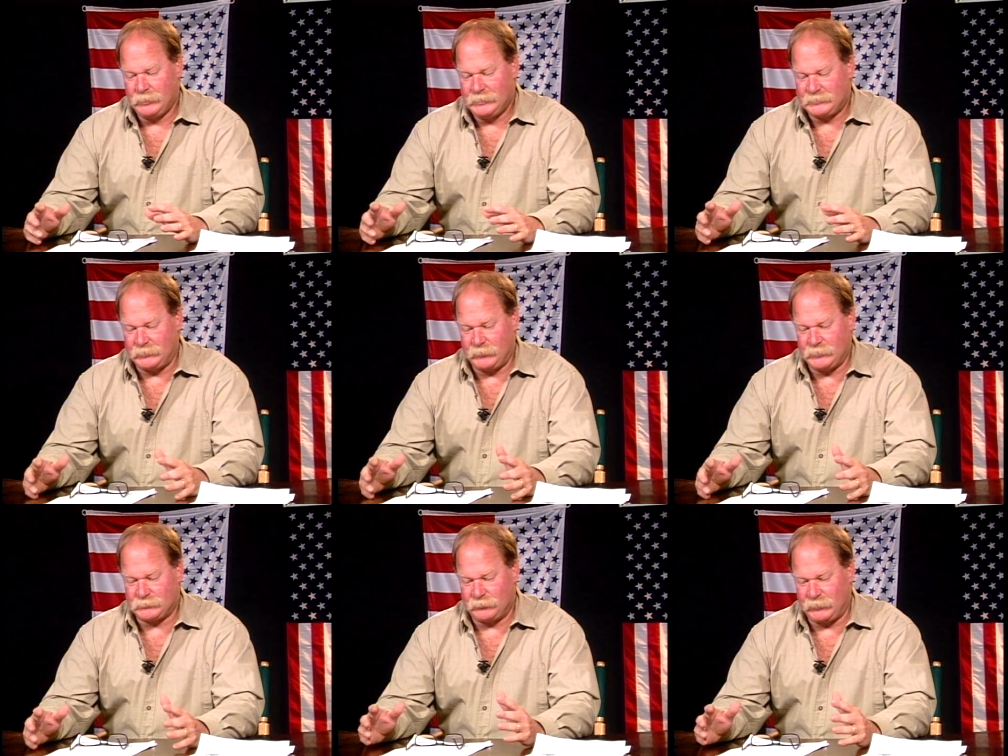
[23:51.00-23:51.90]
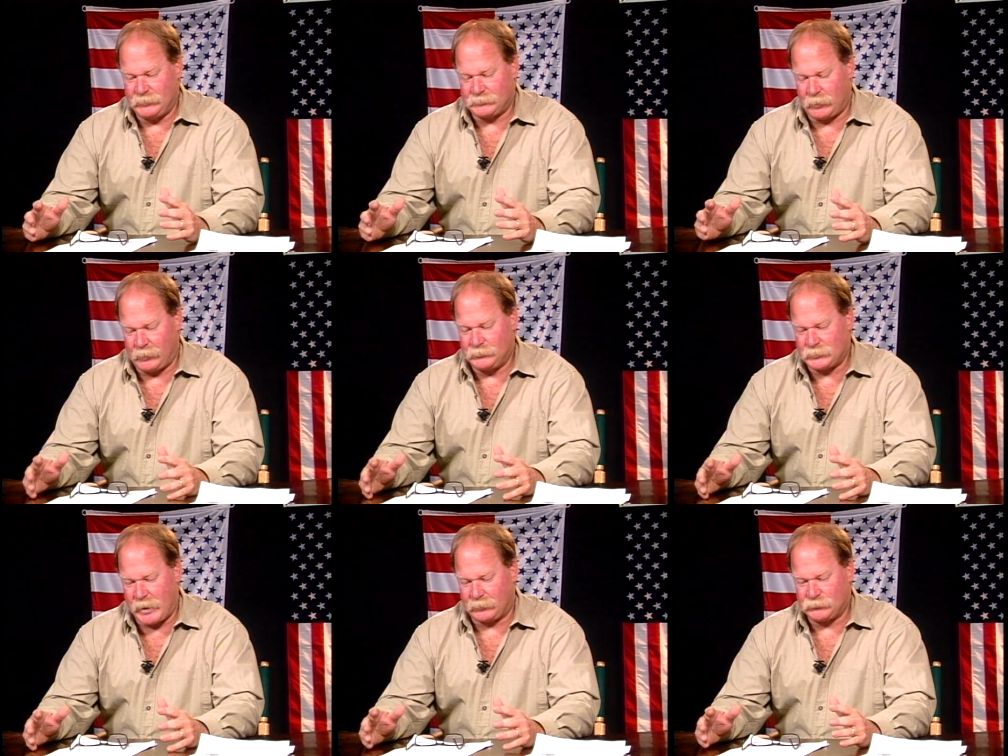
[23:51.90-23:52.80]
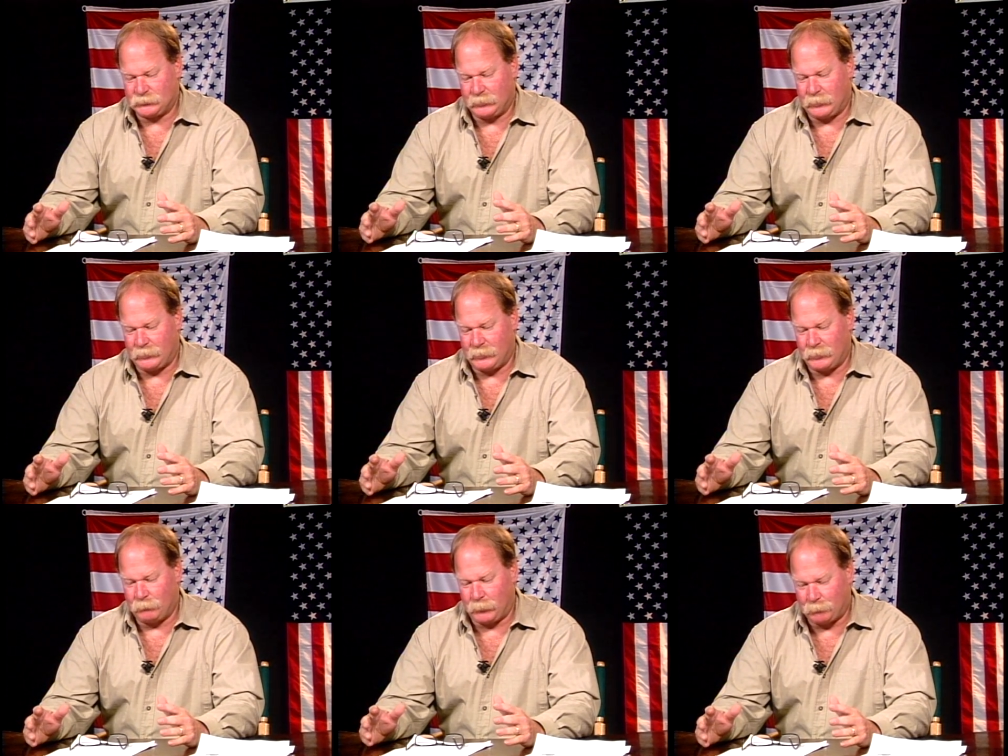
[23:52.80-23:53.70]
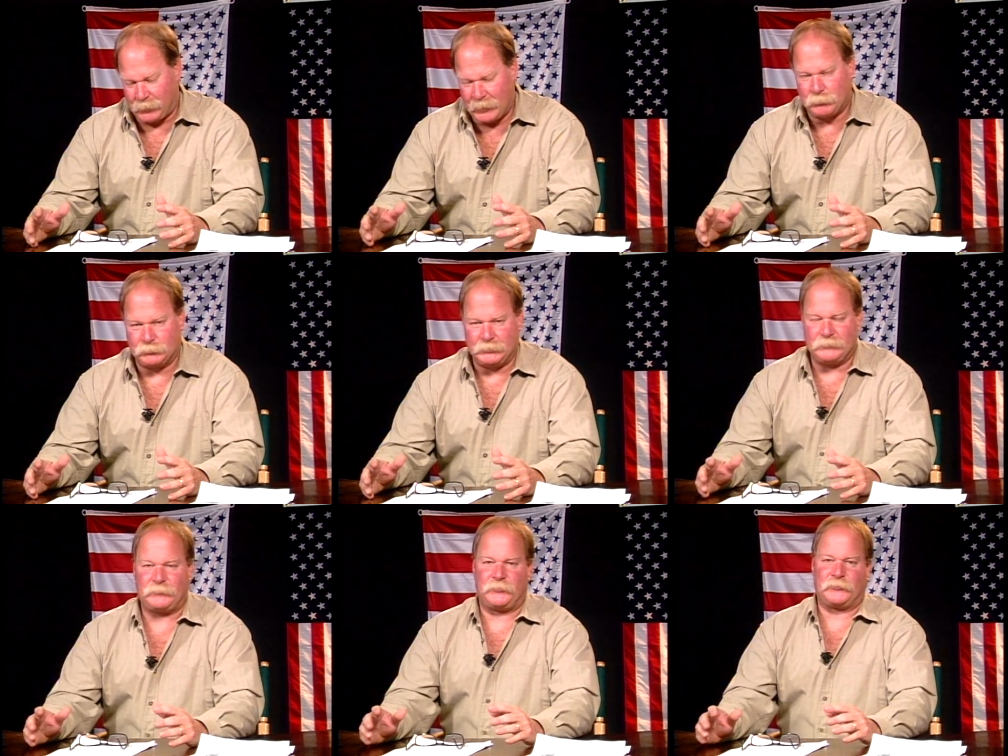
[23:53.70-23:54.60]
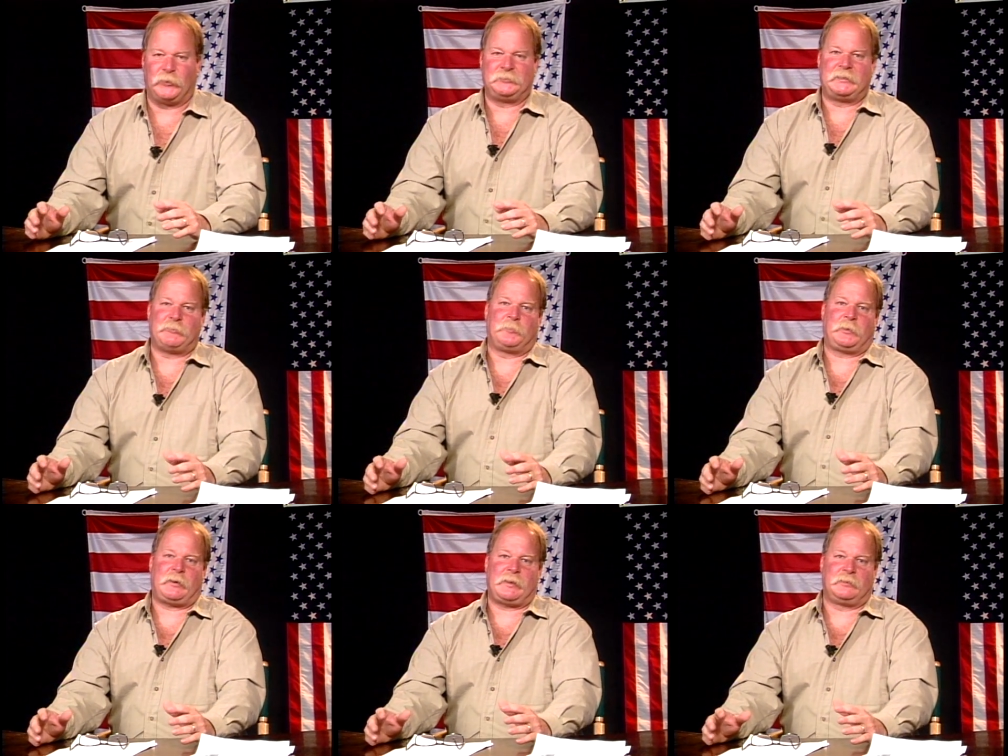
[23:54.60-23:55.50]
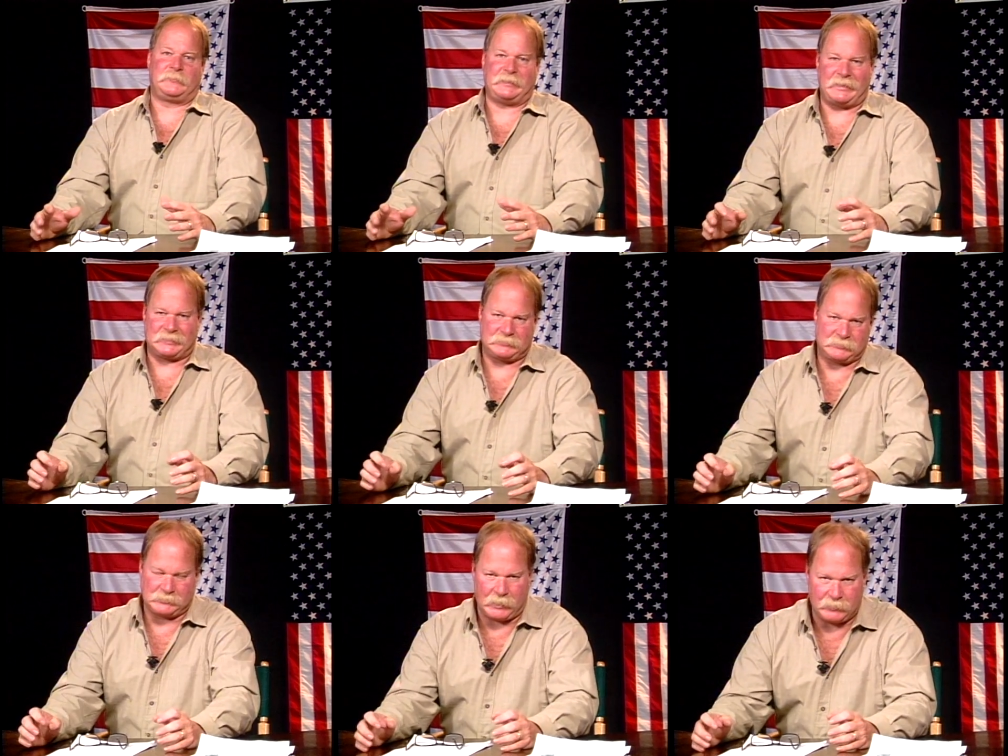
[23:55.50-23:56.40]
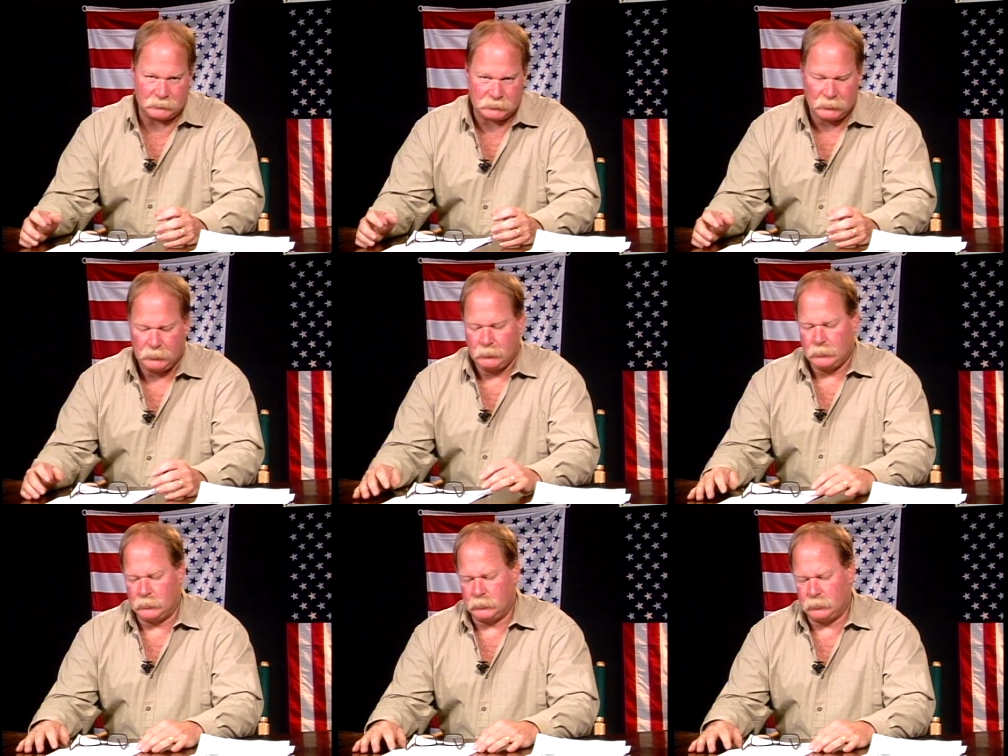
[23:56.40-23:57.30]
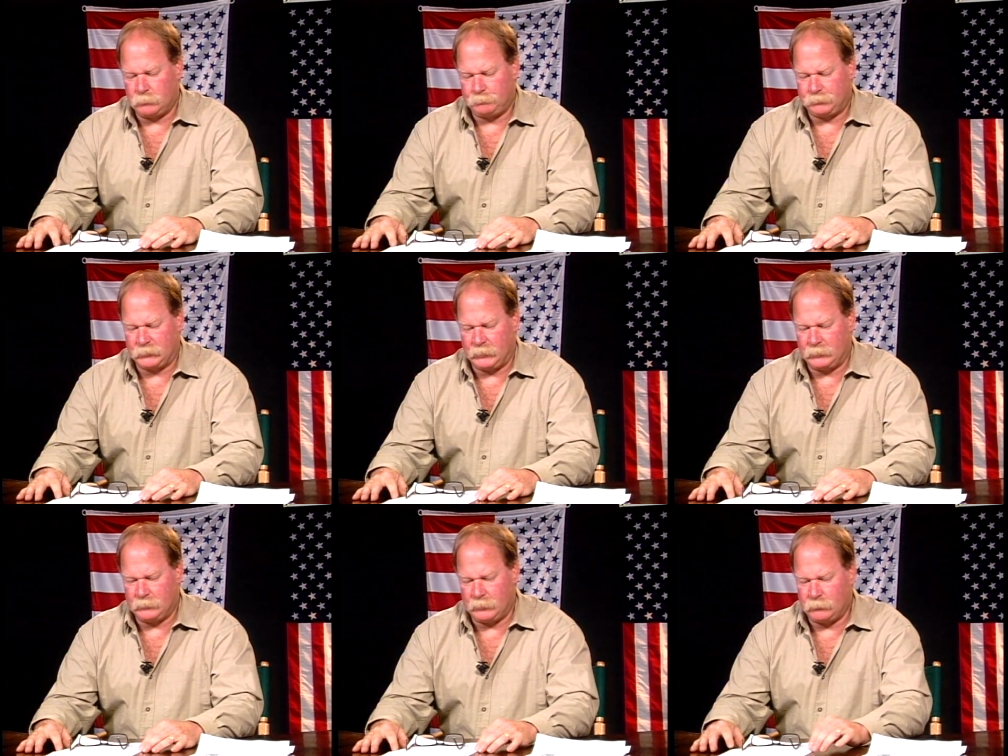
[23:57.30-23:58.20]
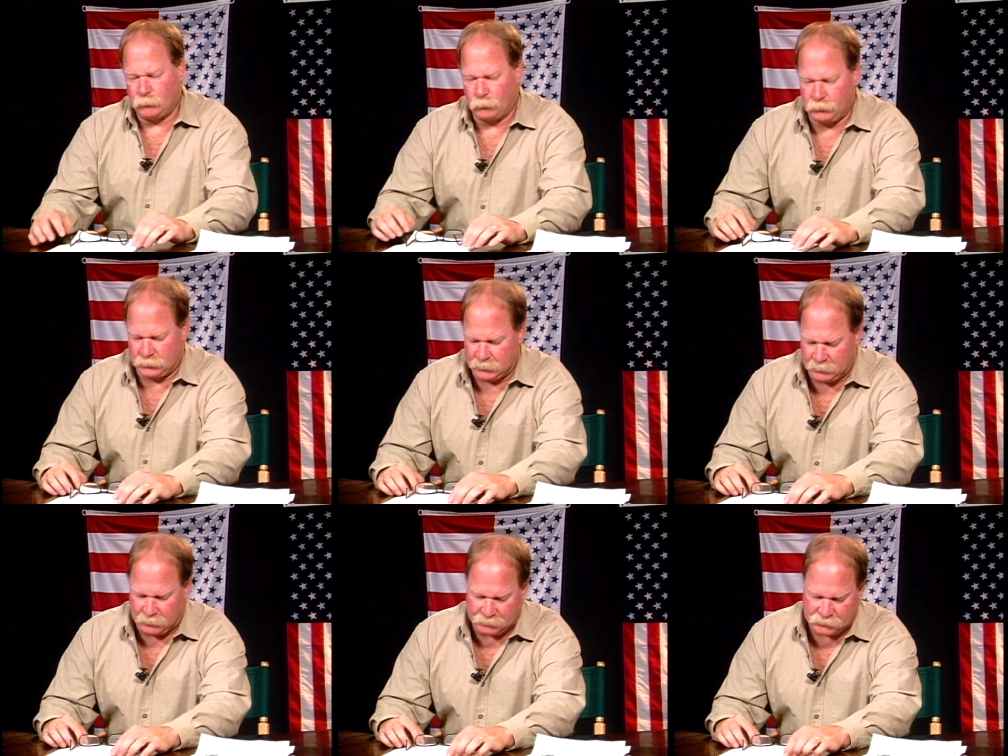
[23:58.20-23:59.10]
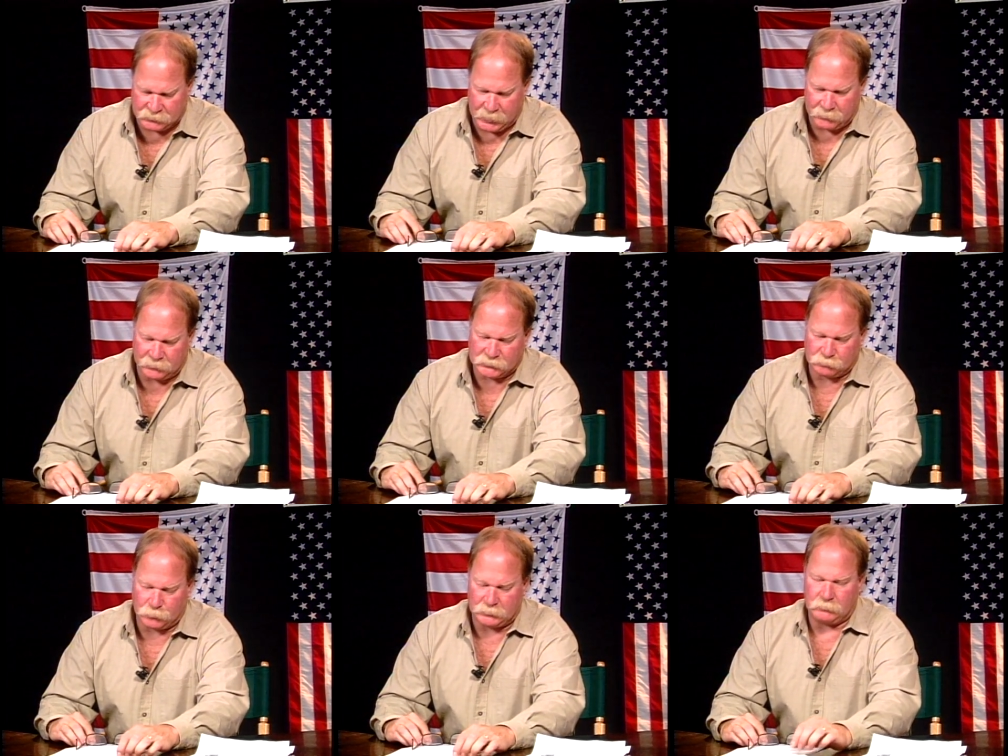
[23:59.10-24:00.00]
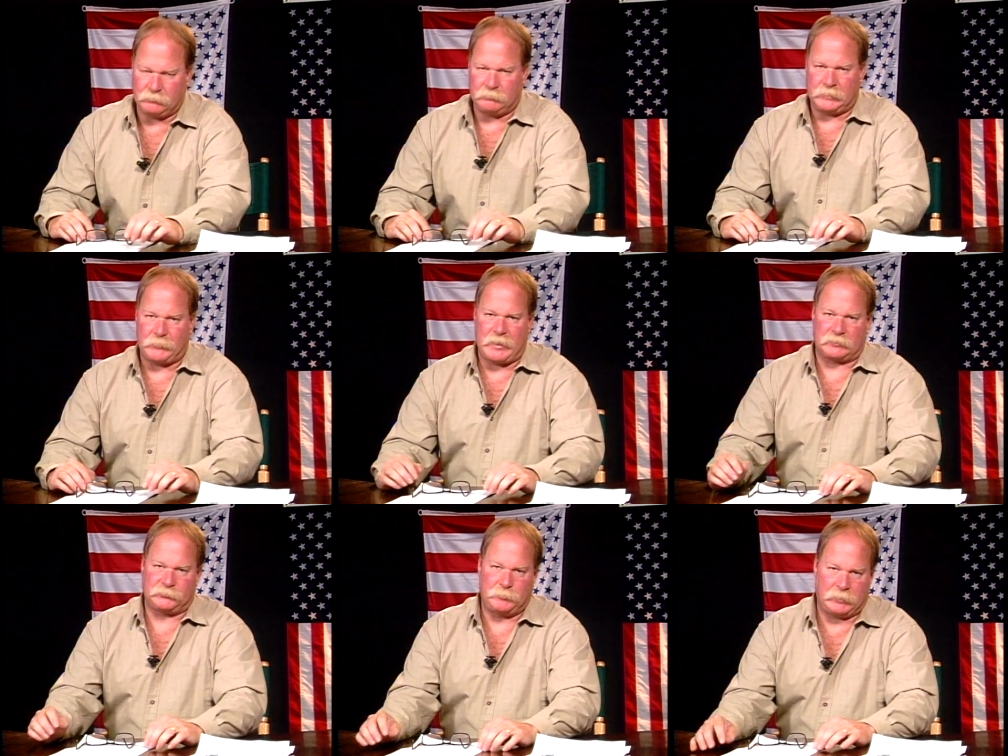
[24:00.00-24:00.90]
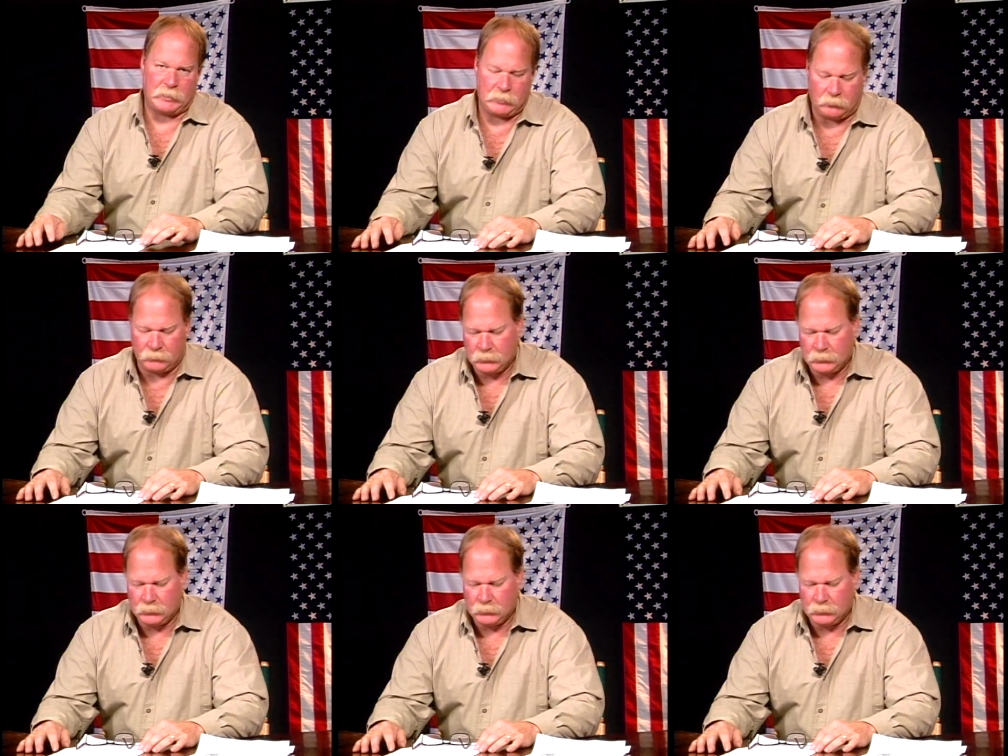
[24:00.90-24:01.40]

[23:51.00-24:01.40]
See, these hijackers, in my belief, thought that they were part of an exercise, and didn't understand that this what they were actually part of.